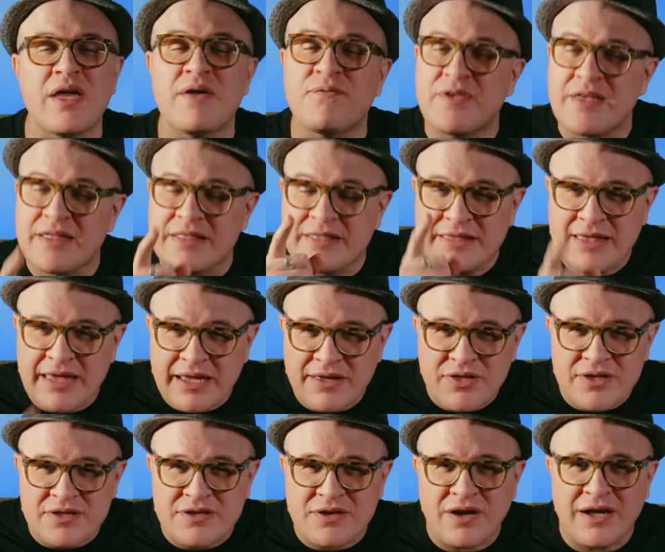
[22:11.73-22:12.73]
If you dig
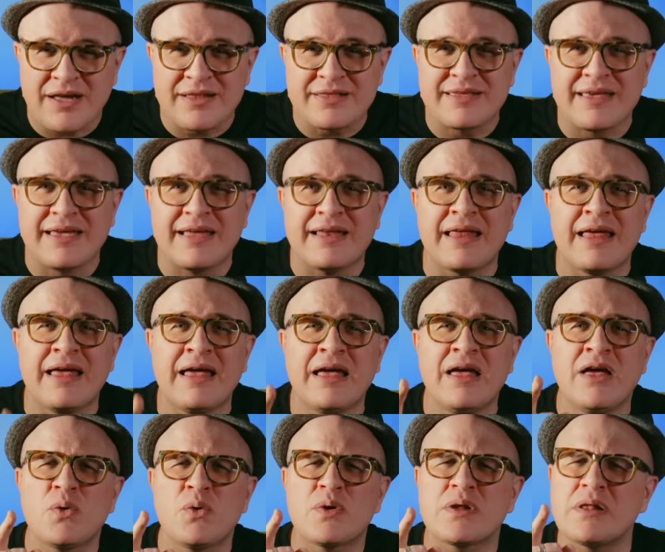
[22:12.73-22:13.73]
this content,
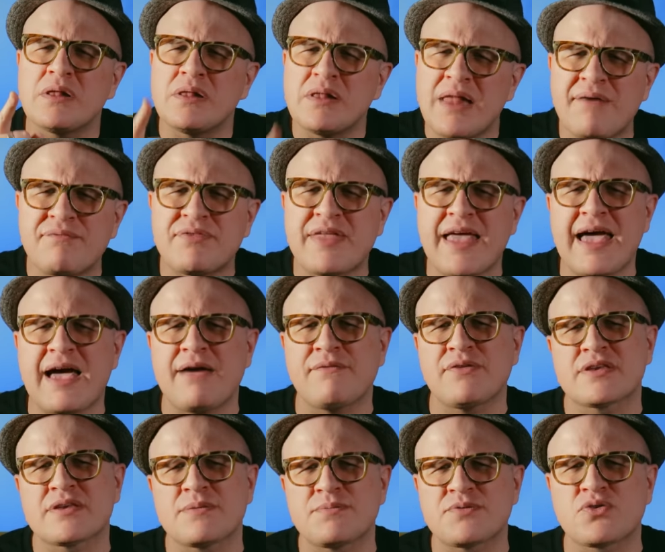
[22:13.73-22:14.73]
love to have
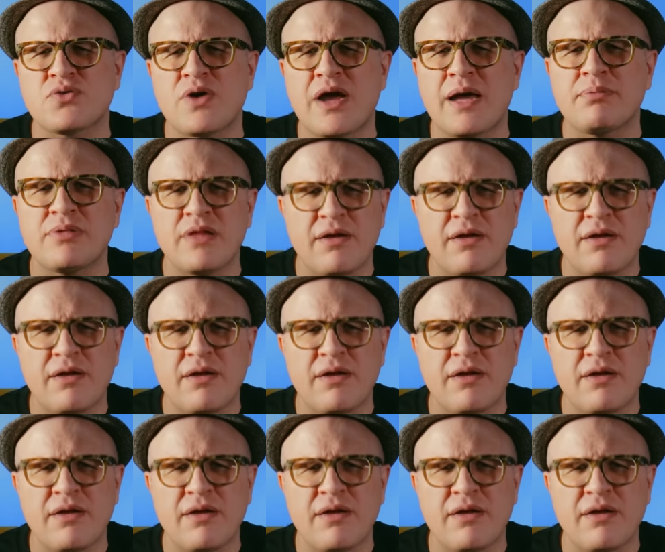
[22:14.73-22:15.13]
you subscribe,